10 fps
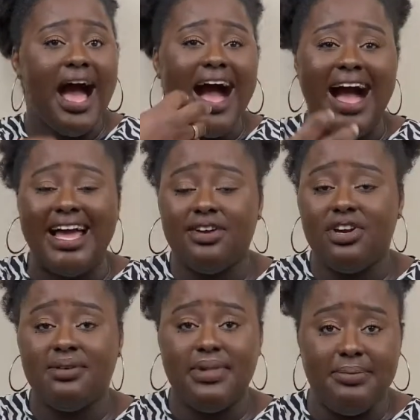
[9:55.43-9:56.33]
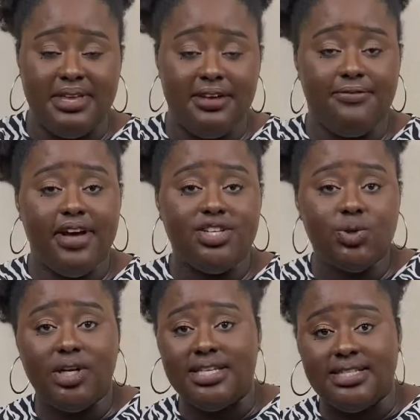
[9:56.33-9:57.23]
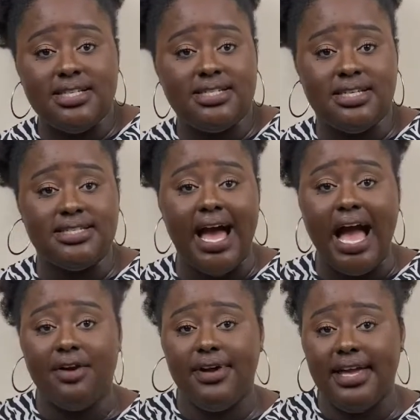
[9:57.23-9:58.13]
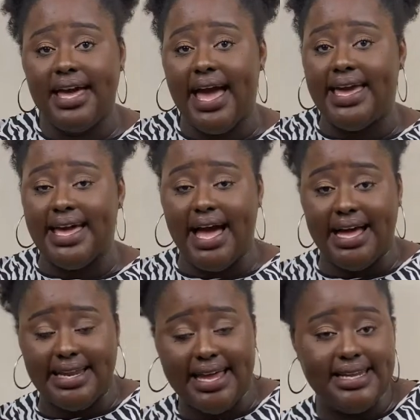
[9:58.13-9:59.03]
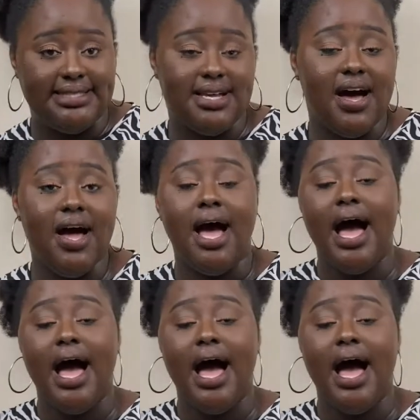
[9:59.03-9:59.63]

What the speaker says: hiring maybe a virtual assistant, hiring an editor,